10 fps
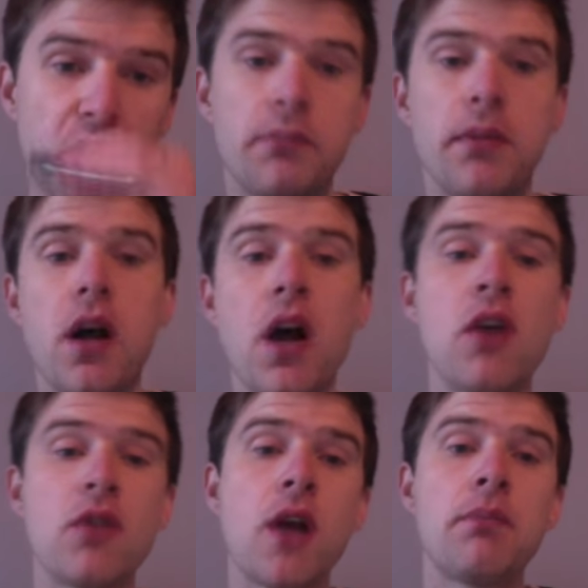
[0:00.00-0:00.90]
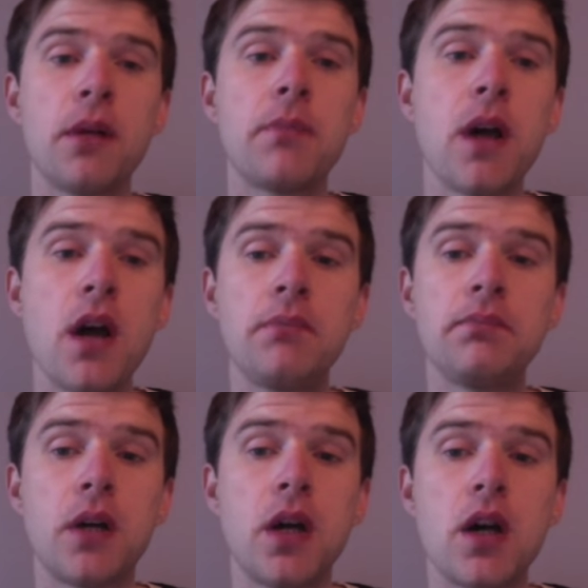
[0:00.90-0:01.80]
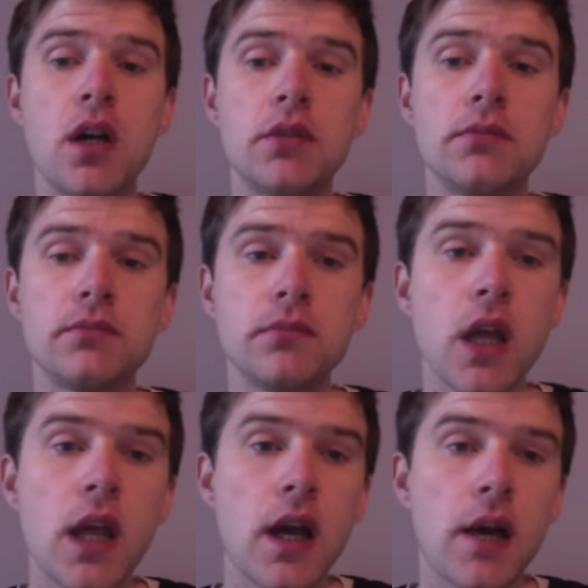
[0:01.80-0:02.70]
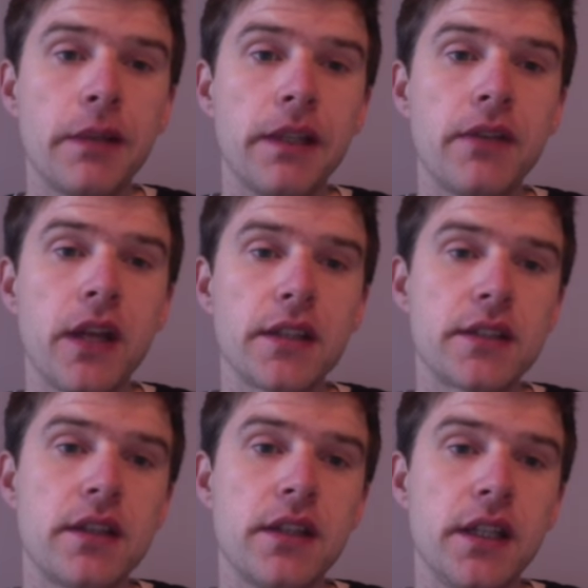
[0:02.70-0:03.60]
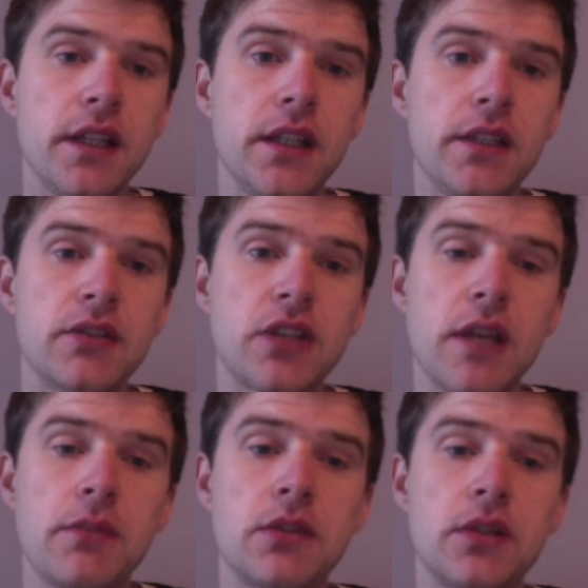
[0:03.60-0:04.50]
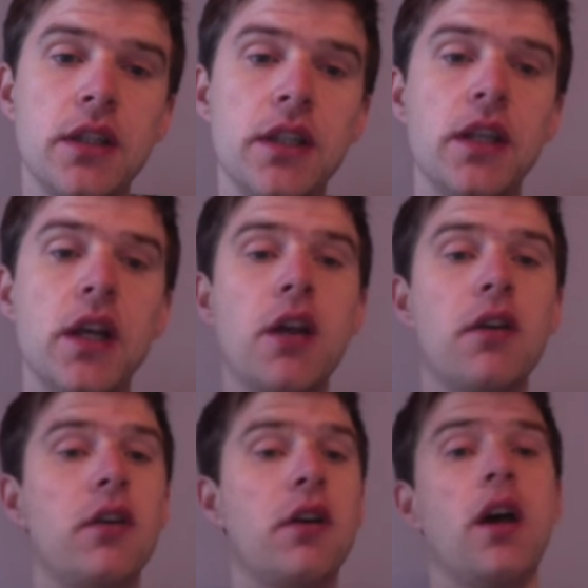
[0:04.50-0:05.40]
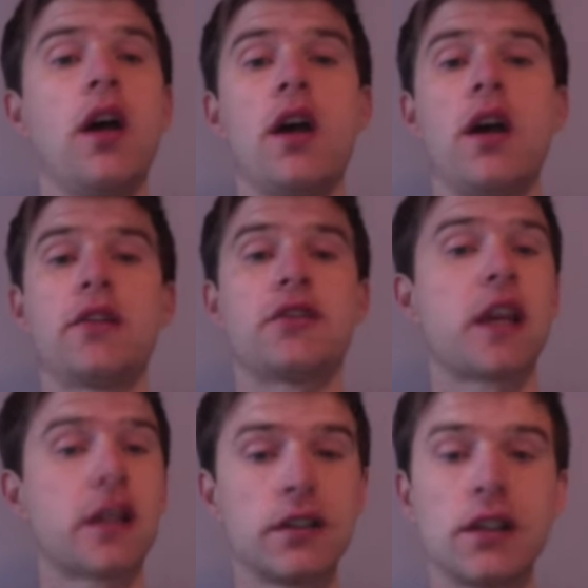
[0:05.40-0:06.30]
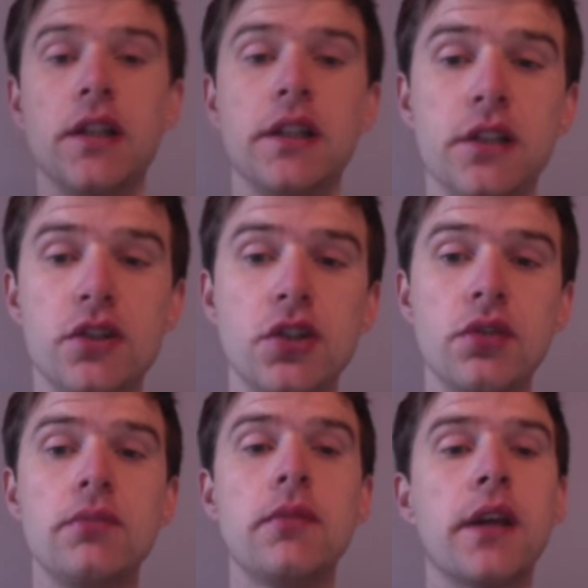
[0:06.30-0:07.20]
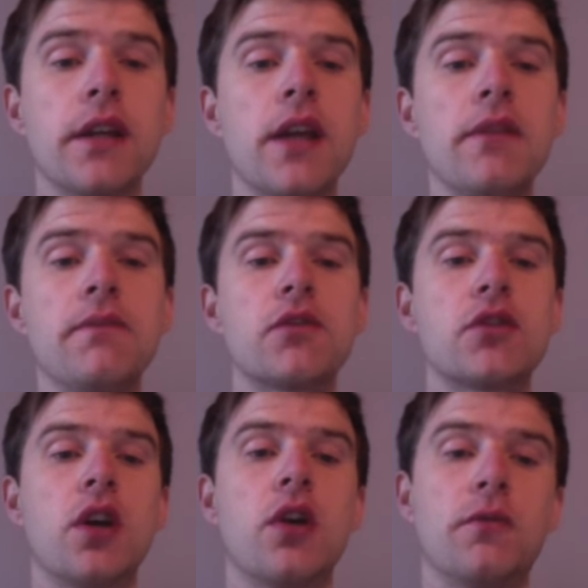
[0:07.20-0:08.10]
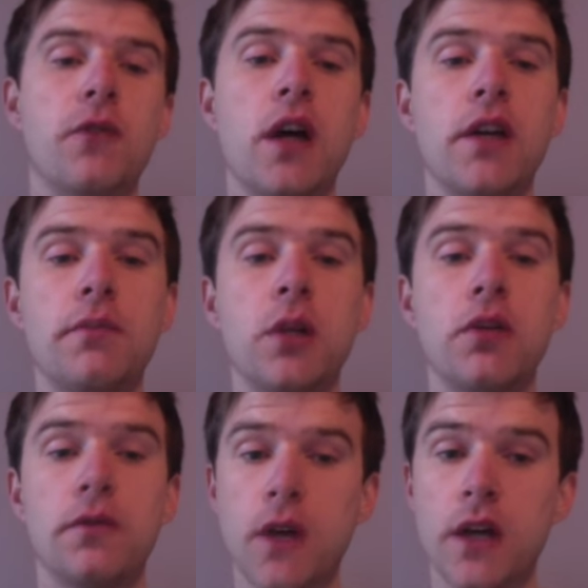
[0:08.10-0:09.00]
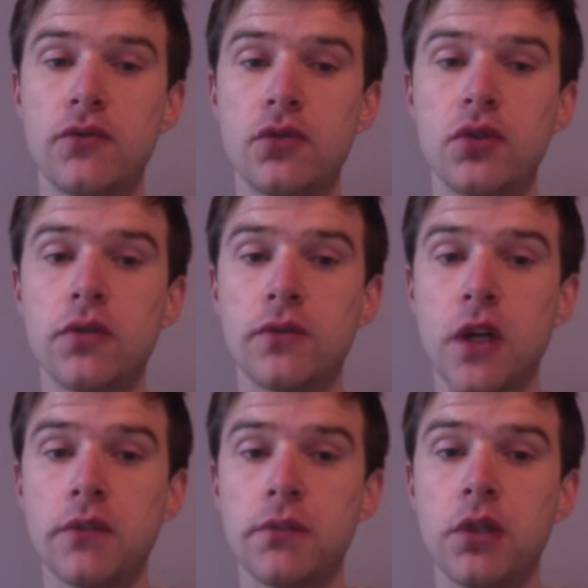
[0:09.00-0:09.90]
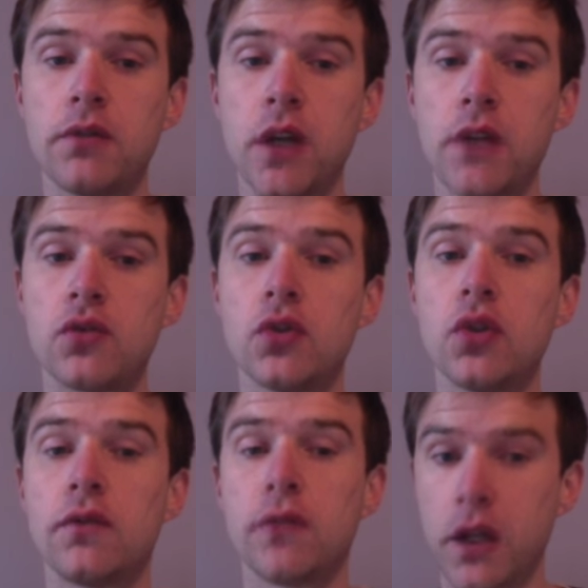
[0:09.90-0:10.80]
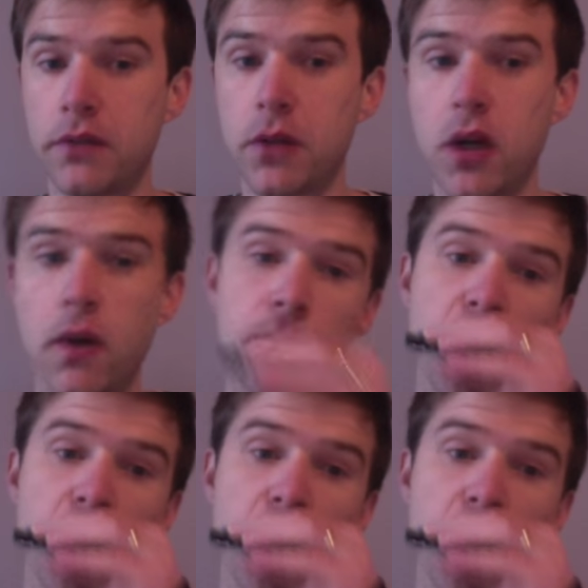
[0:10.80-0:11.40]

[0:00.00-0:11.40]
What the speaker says: Pa-rum-pa-pum-pum. I believe that's the same as the second line in the tune again. So five blow, five draw, five blow, five draw, five blow.